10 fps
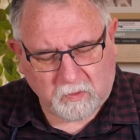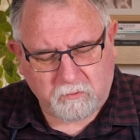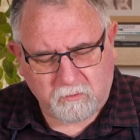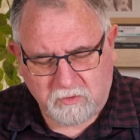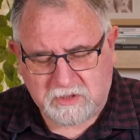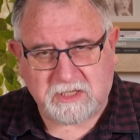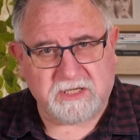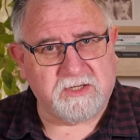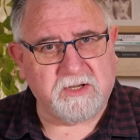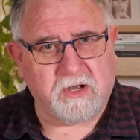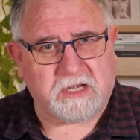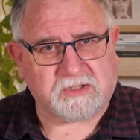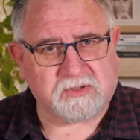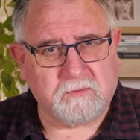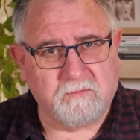Really
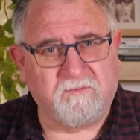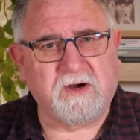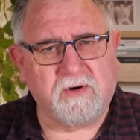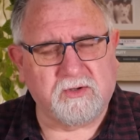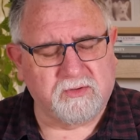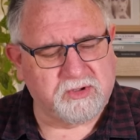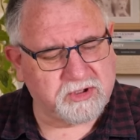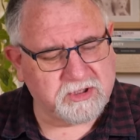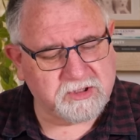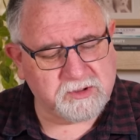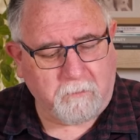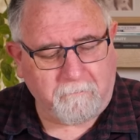nice, very good cheese.